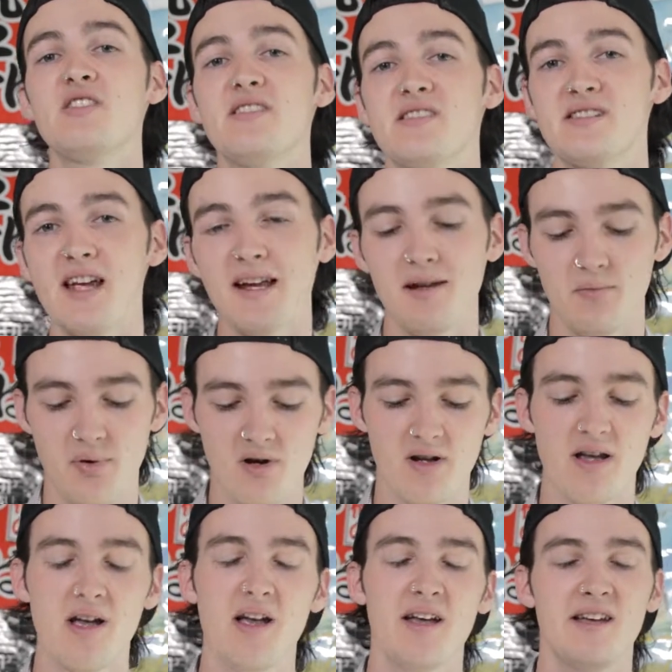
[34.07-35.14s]
The second book
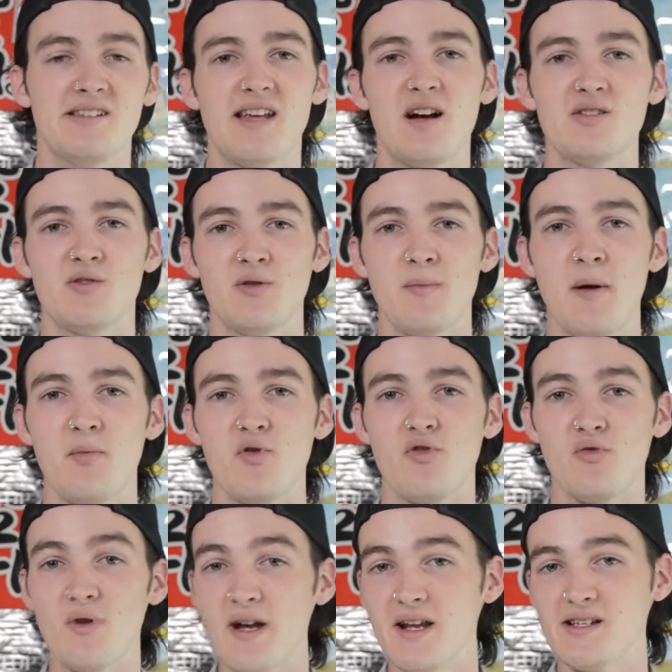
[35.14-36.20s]
is How to Remember the
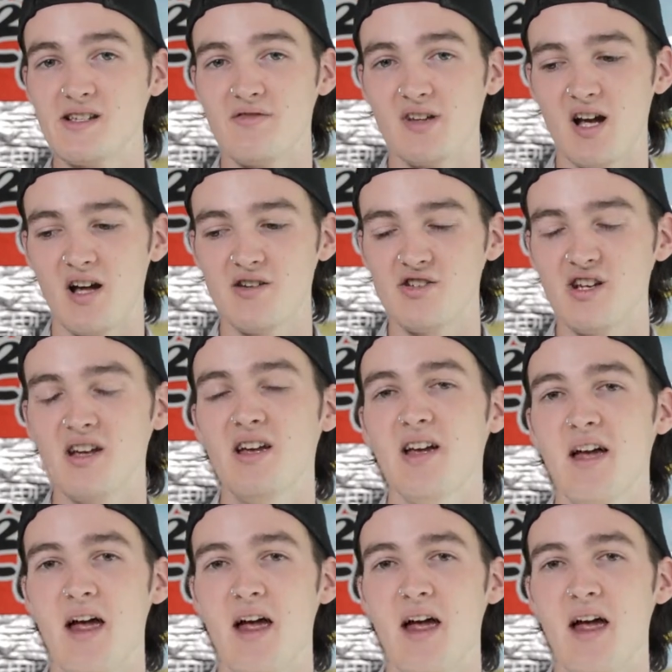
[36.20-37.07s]
Readings of the Kanji.